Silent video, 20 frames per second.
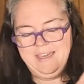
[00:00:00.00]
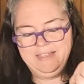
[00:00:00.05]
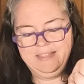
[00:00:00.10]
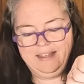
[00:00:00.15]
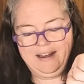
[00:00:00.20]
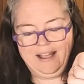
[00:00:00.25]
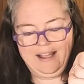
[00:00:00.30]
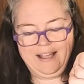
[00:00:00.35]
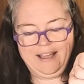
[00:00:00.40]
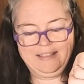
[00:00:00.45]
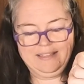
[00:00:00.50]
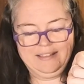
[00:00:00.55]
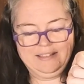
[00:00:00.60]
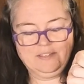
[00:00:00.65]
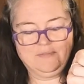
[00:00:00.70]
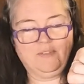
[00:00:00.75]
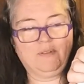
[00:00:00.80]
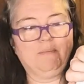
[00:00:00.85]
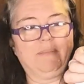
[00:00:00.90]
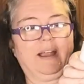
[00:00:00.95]
and then I got
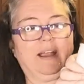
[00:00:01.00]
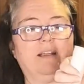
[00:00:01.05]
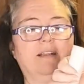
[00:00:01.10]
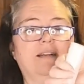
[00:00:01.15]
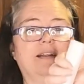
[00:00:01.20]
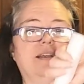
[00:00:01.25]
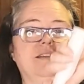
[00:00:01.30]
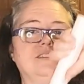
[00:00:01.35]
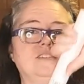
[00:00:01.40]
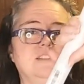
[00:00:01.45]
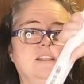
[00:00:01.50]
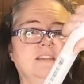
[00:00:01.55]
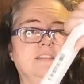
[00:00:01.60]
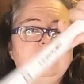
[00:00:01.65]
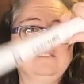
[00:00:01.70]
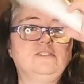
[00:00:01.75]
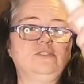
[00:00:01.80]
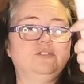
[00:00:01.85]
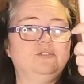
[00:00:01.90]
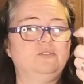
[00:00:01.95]
this for Bear and I actually
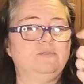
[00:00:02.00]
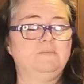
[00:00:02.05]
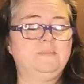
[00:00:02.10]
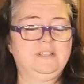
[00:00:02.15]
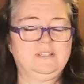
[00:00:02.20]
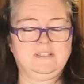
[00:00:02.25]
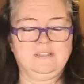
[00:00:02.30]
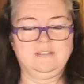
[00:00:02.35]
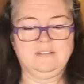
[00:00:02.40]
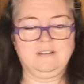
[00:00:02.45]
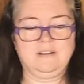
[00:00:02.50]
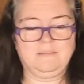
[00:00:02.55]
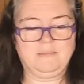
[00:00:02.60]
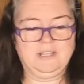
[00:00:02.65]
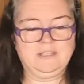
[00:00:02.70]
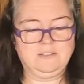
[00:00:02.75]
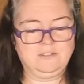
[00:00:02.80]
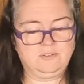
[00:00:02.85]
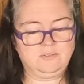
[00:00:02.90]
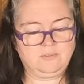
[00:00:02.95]
like the tube this is in. I
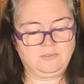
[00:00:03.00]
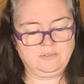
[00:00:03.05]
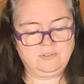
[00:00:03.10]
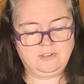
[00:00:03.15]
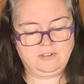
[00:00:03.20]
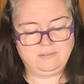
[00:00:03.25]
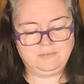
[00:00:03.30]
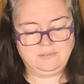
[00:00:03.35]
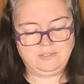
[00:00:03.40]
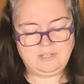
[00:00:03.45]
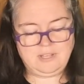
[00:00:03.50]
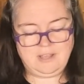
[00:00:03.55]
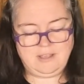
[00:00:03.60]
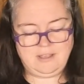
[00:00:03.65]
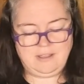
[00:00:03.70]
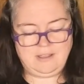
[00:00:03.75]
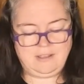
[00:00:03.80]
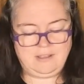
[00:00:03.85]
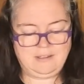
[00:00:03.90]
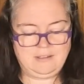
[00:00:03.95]
might score those
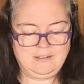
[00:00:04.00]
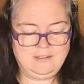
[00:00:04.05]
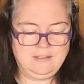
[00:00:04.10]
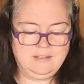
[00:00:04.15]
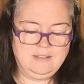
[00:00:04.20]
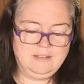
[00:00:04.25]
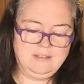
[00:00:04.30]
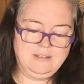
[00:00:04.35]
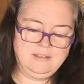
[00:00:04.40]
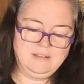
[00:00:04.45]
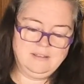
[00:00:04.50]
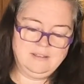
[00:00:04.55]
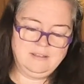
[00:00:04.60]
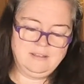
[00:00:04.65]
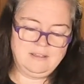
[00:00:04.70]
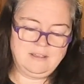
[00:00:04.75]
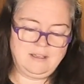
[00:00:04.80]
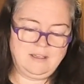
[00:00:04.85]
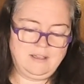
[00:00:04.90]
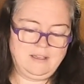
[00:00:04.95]
uh,
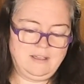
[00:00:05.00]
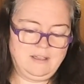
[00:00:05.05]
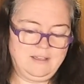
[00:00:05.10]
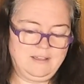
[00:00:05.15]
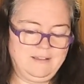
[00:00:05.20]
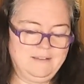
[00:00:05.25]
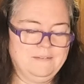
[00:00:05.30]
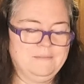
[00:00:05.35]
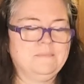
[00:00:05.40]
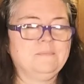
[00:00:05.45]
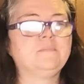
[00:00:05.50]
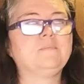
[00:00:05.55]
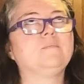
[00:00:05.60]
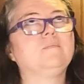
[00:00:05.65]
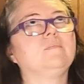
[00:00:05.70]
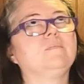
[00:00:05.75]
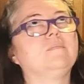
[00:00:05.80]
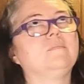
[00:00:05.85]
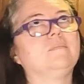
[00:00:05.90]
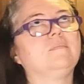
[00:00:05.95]
uh,
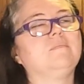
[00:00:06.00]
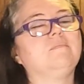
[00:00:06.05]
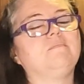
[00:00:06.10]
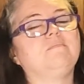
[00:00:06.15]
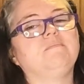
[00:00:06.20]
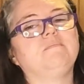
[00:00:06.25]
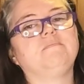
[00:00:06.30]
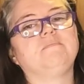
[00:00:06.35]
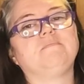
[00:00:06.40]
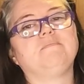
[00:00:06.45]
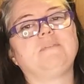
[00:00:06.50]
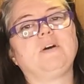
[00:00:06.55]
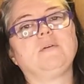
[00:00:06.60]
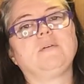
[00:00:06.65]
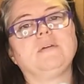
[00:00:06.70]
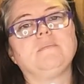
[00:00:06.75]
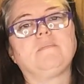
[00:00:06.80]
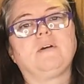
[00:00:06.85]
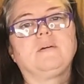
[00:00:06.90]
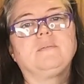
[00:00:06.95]

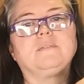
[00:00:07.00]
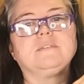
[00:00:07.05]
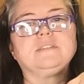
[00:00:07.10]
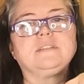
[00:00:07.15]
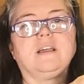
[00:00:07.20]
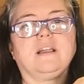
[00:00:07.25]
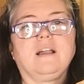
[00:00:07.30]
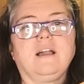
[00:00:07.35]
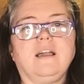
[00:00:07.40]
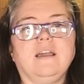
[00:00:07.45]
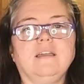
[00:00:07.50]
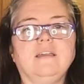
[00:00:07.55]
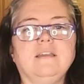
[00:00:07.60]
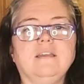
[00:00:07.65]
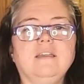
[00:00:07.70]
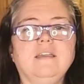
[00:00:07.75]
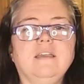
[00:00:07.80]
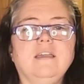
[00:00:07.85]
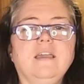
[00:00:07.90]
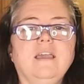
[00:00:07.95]
Pokemon ones I got.
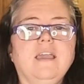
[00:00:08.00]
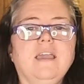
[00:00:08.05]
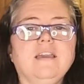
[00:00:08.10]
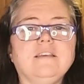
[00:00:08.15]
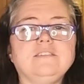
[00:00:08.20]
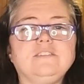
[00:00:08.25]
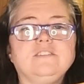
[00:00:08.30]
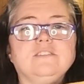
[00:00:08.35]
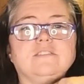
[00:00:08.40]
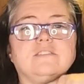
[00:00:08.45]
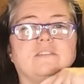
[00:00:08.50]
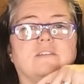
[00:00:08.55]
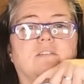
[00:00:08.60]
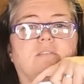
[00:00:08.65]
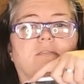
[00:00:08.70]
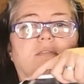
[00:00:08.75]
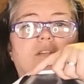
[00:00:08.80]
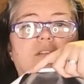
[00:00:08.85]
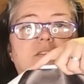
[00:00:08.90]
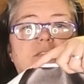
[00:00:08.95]
It's just a
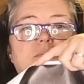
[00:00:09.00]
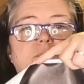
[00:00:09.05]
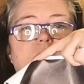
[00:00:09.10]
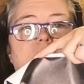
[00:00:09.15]
gorilla